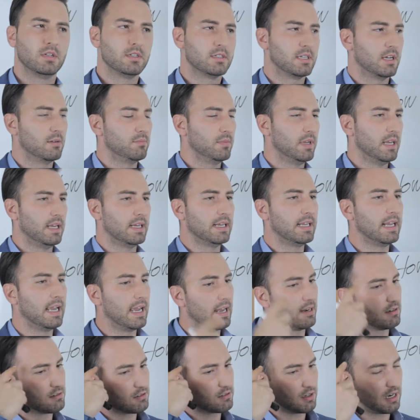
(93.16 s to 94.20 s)
Tipped me
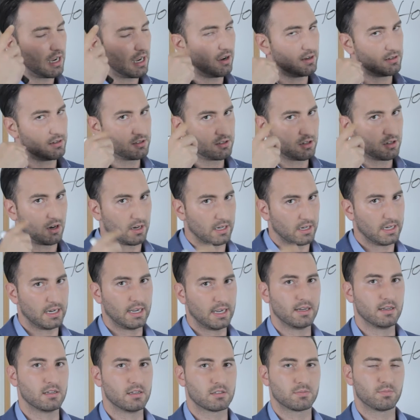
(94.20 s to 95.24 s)
again, so now it's starting to
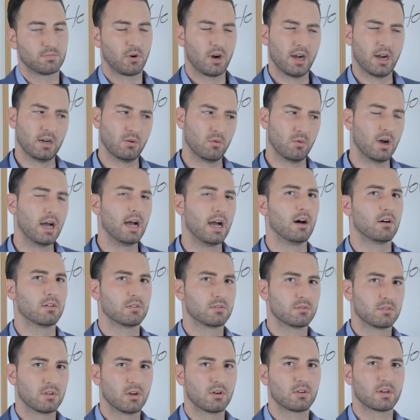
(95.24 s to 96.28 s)
get in his brain,
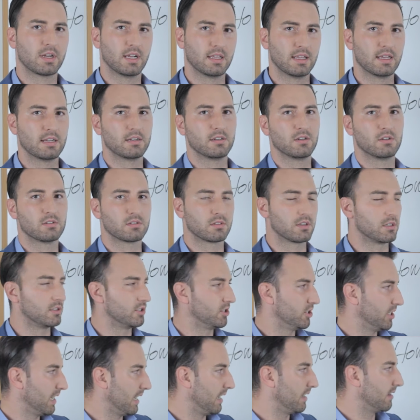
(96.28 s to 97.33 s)
wow, okay, that dude's
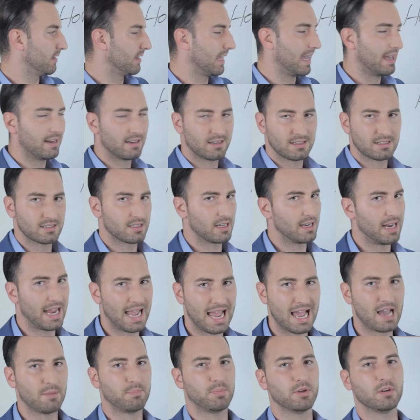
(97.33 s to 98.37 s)
legit. That doesn't
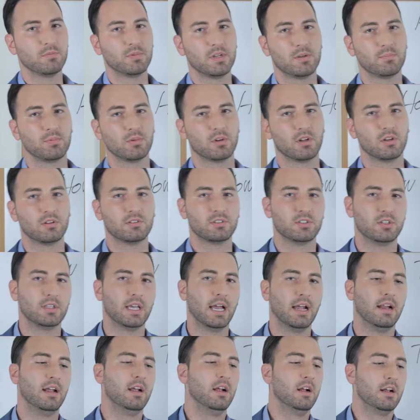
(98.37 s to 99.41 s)
happen. People don't do
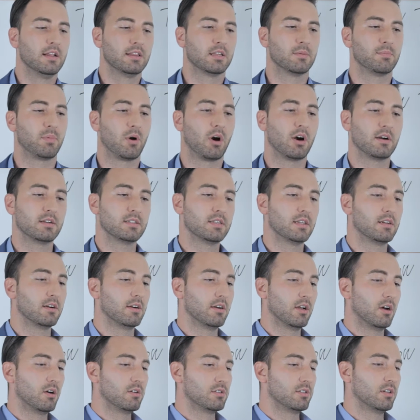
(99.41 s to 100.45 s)
that. The bartender
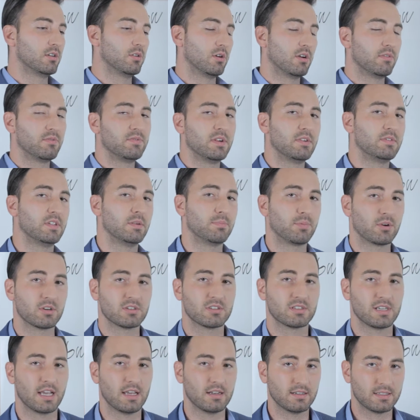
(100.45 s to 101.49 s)
knows you're doing
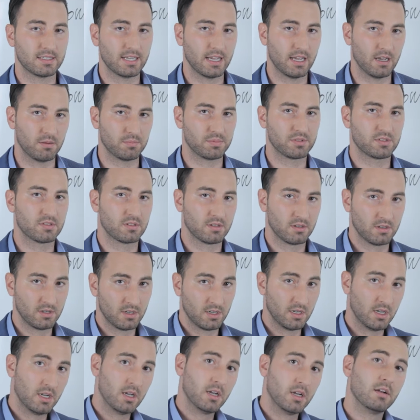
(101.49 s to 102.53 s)
50% tips
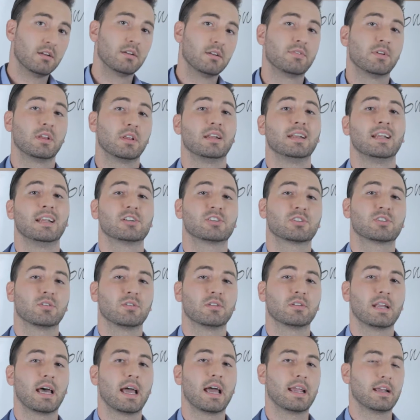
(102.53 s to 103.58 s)
for the
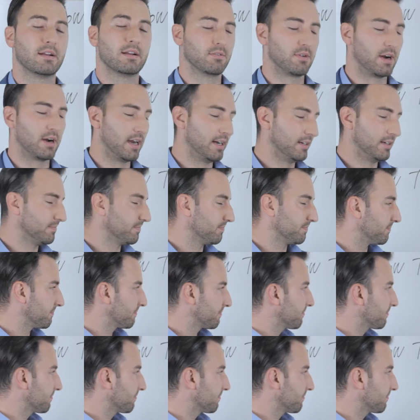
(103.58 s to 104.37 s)
initial night, right?